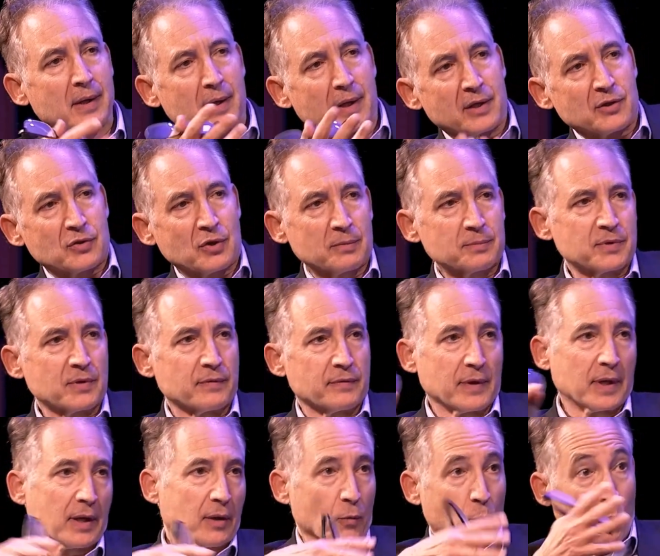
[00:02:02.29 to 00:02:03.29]
in terms of
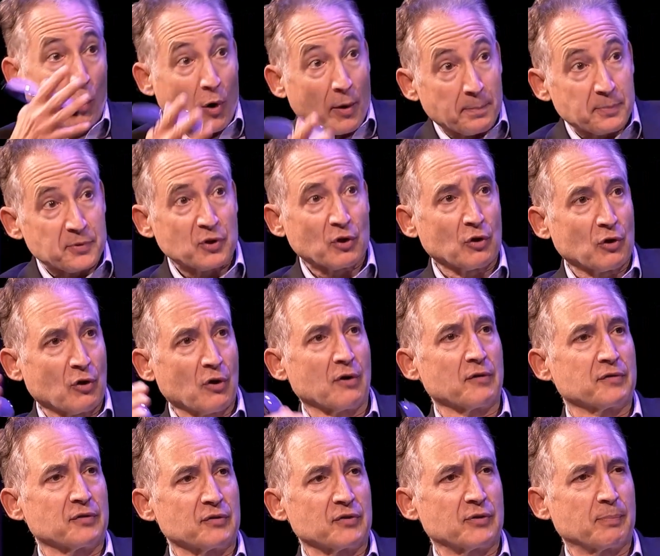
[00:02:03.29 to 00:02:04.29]
like warps and
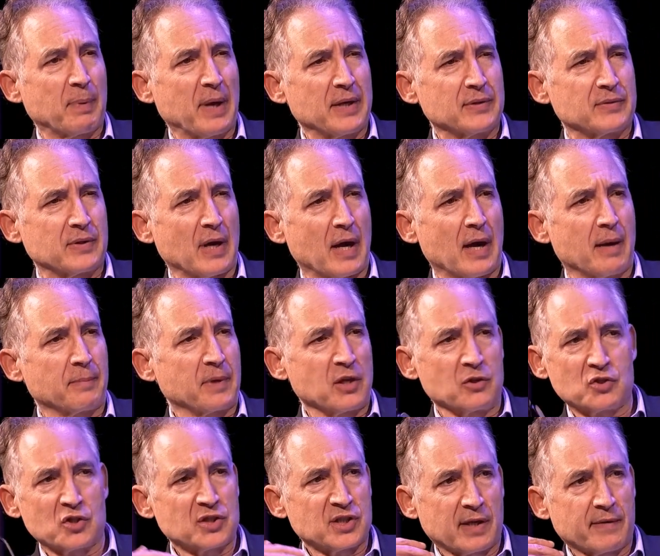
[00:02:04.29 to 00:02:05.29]
curves in space-time. Can
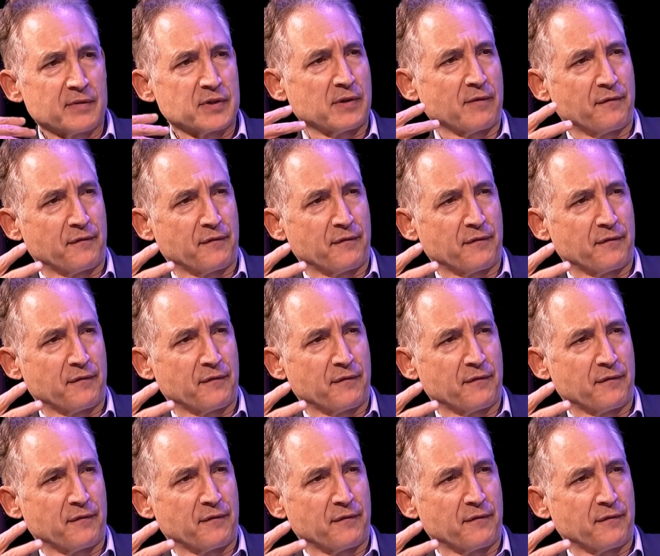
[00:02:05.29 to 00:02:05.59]
you just give us a